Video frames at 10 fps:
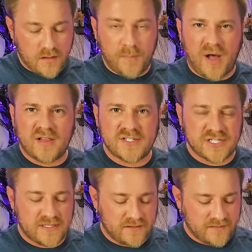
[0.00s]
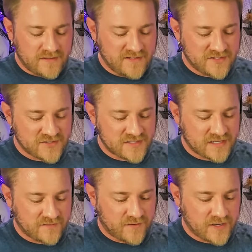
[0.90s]
Apology.
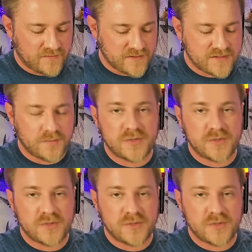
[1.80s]
Interesting. Forgiveness through